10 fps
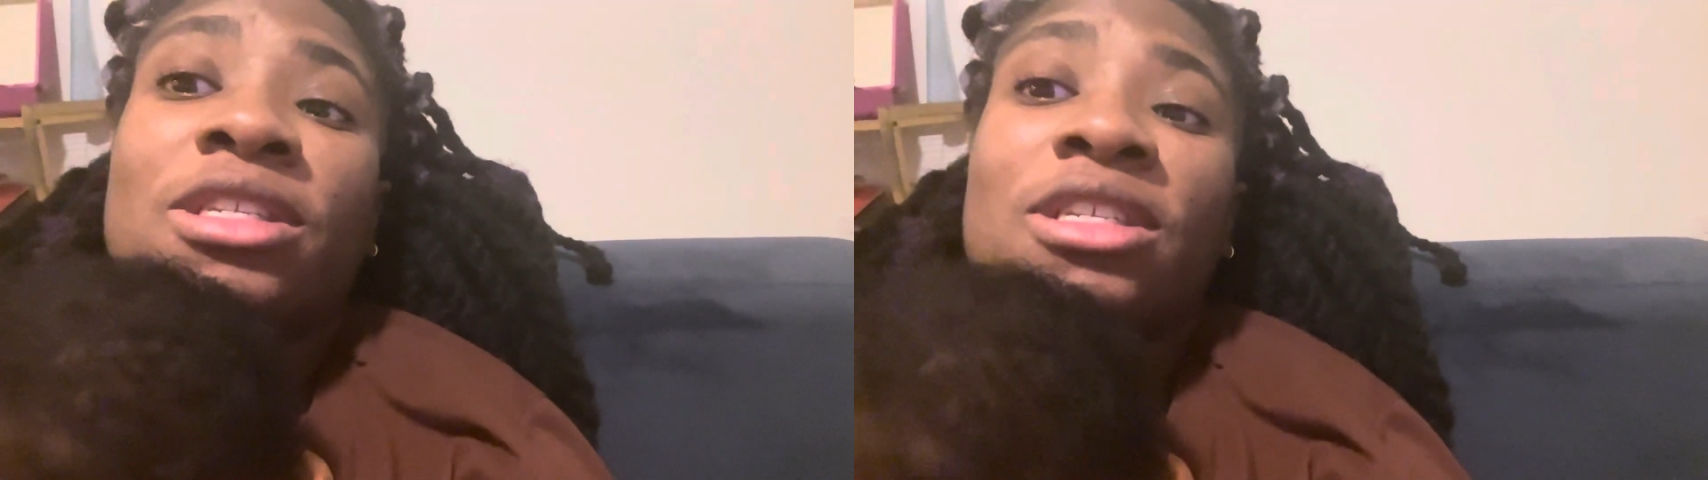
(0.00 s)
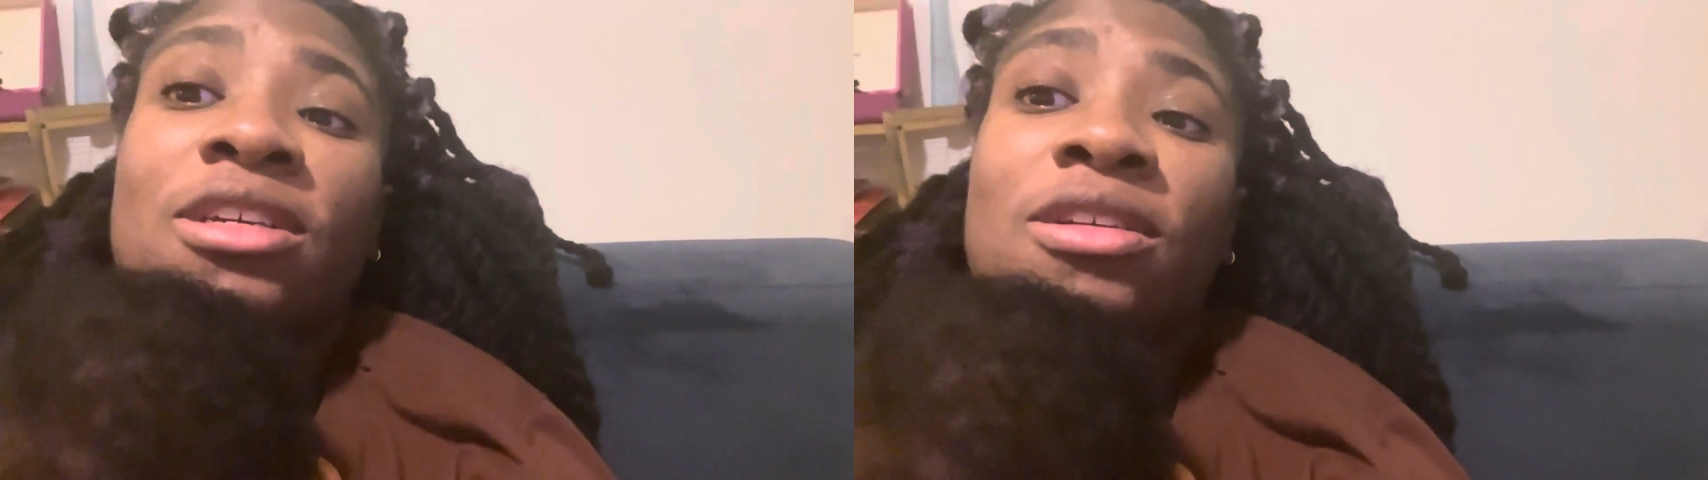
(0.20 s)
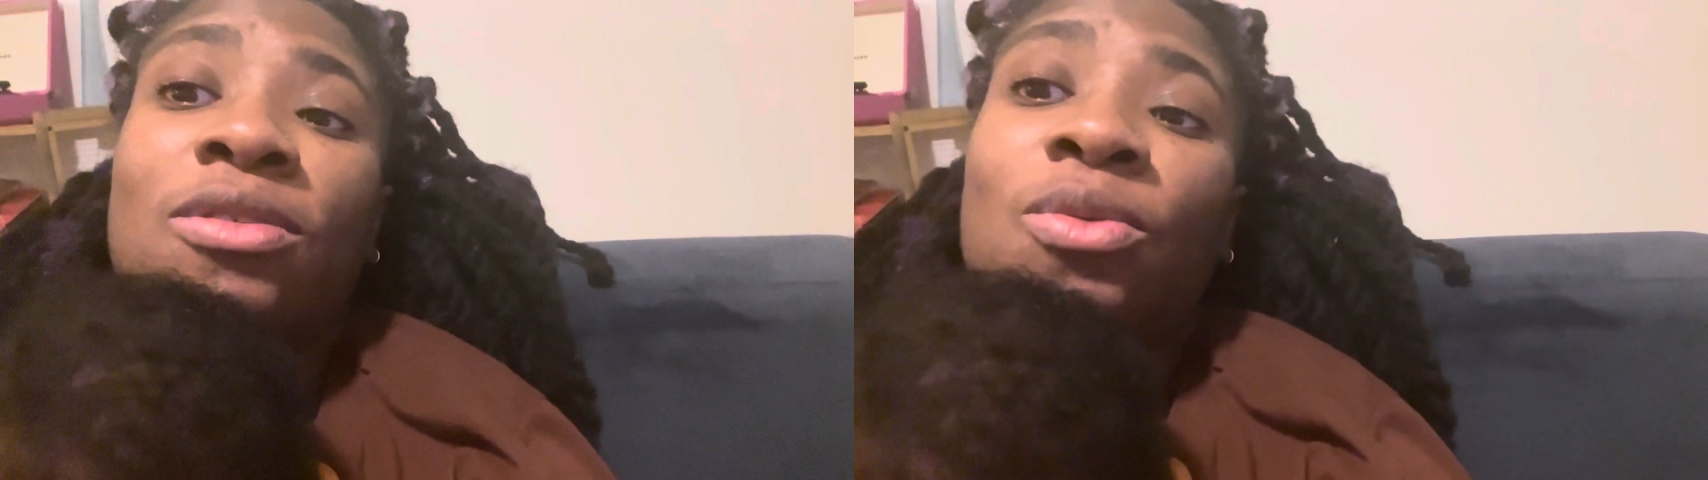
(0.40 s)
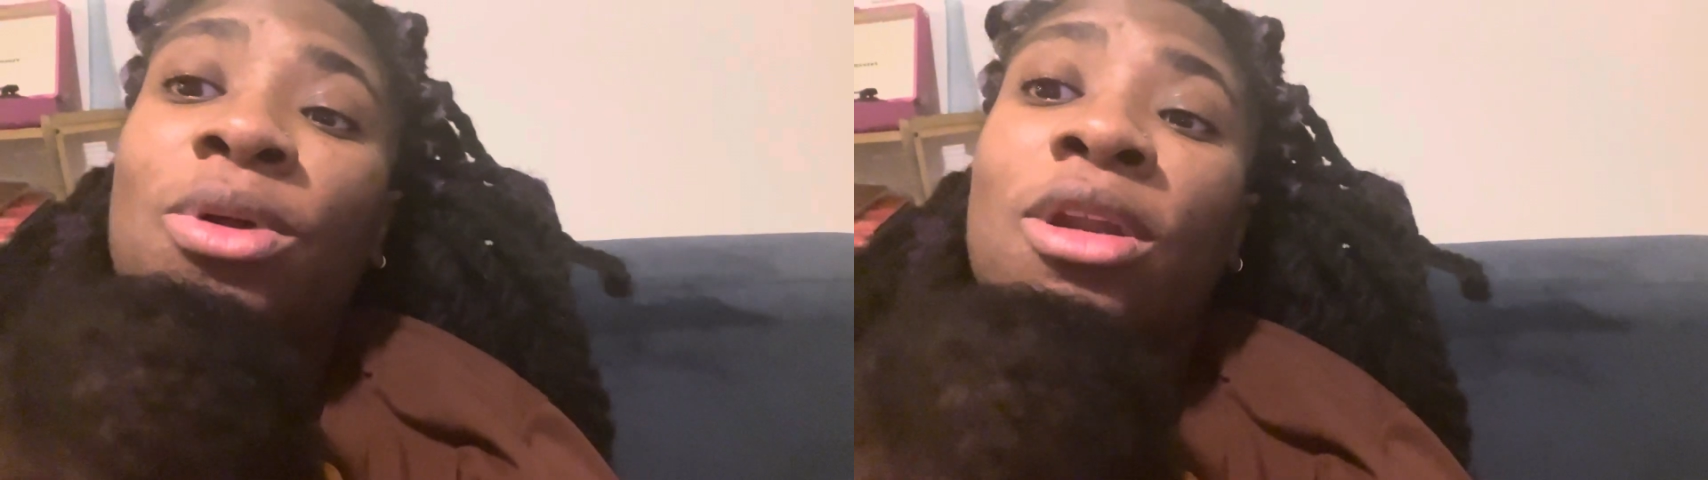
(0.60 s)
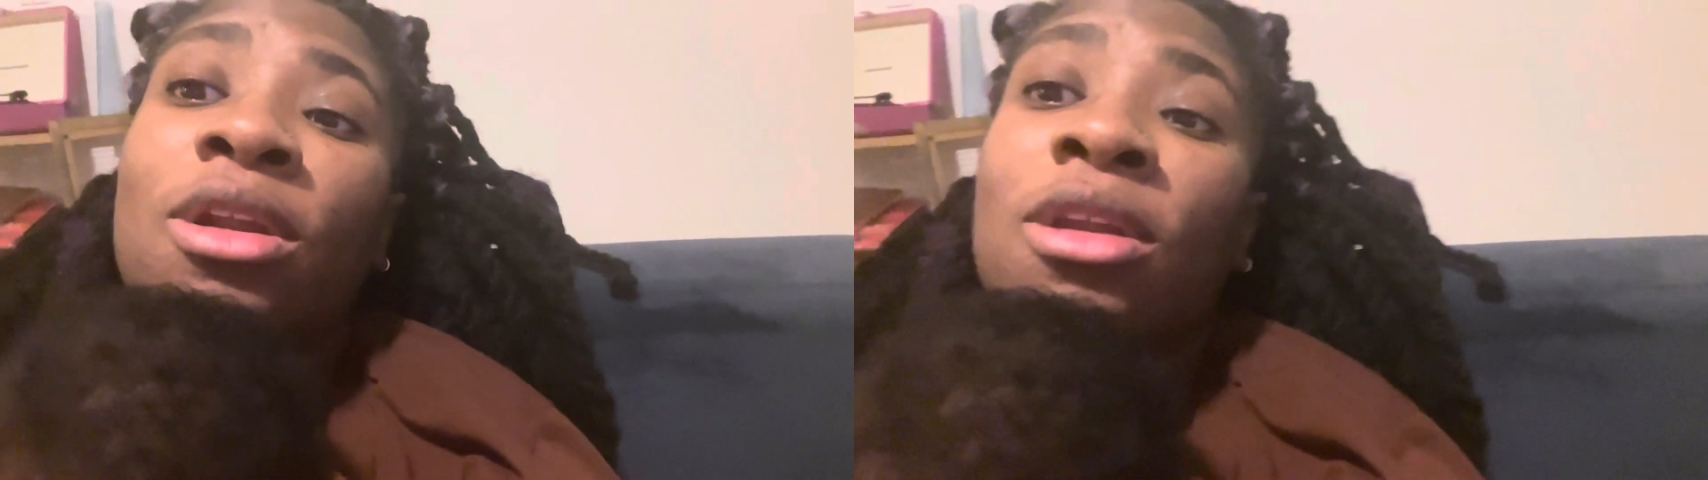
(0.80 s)
done
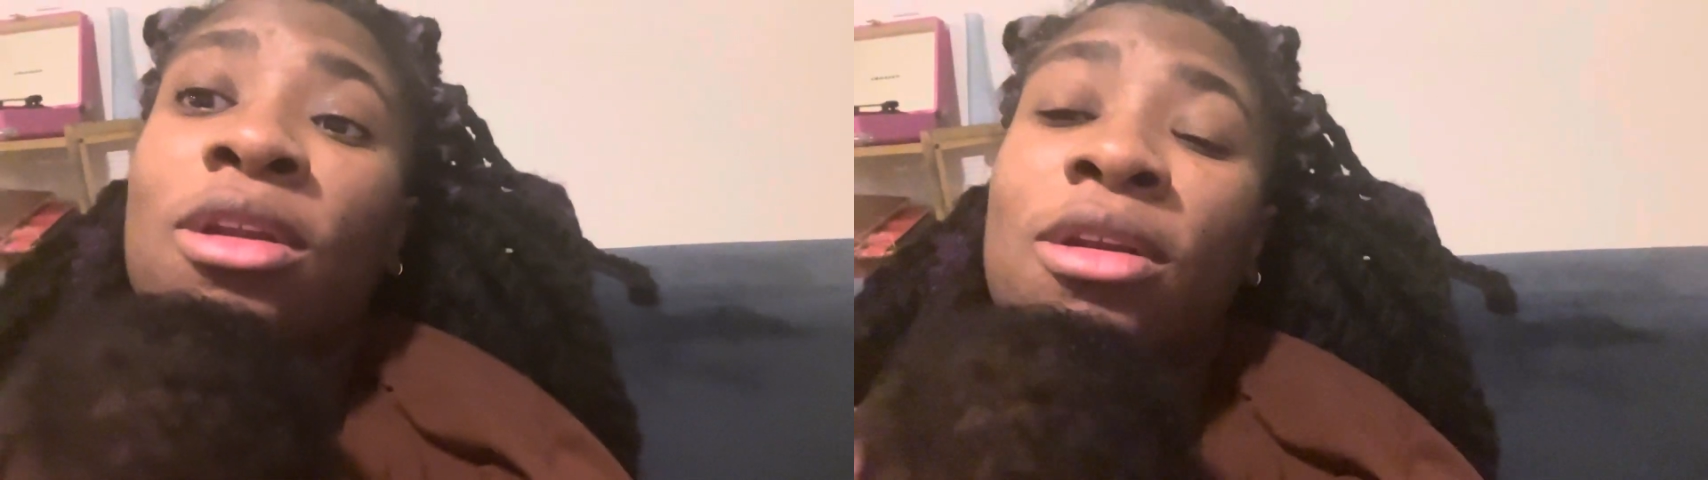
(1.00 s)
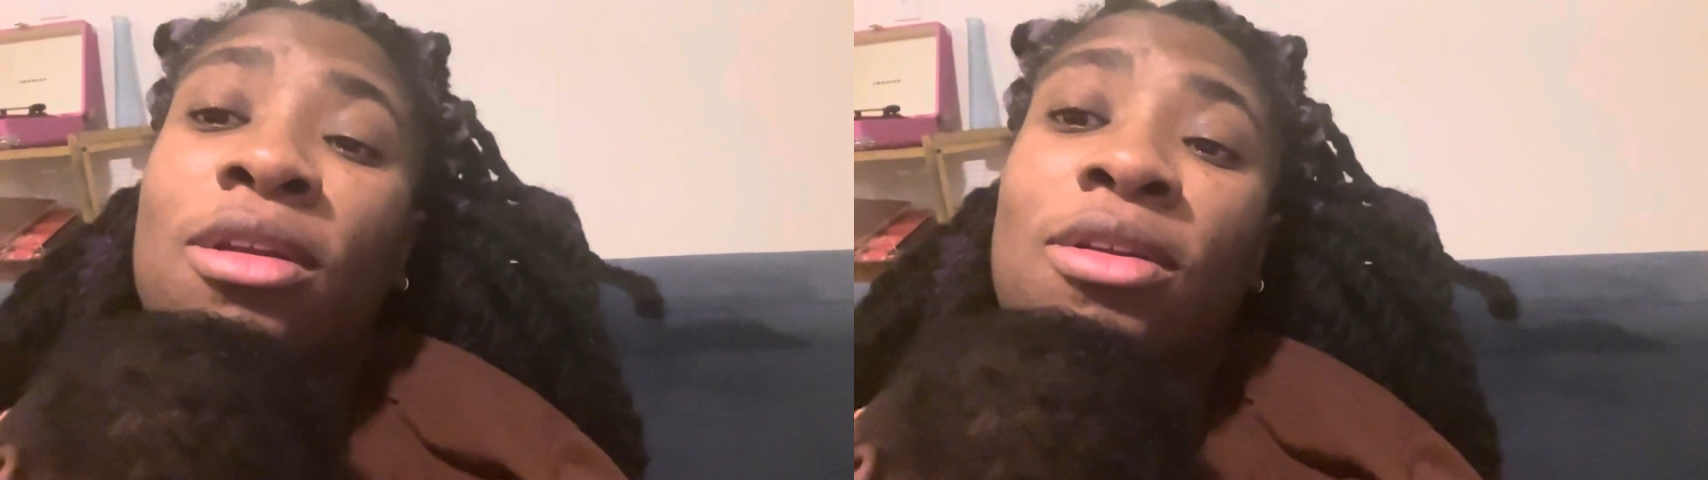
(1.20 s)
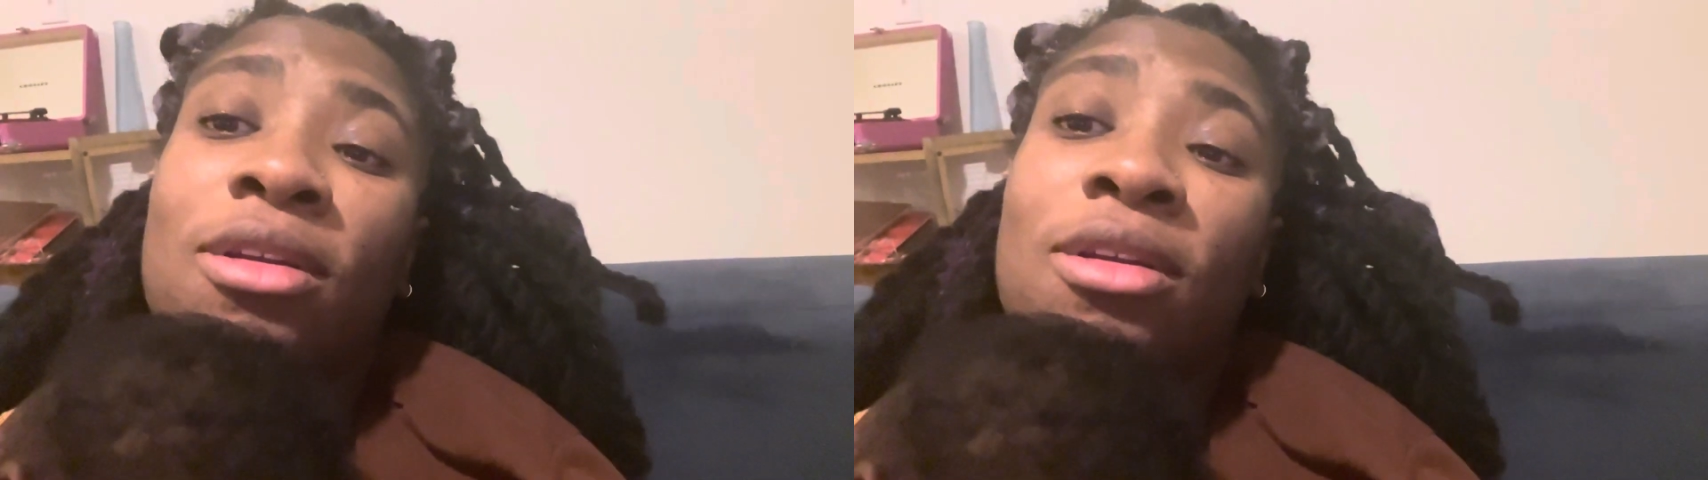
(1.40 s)
on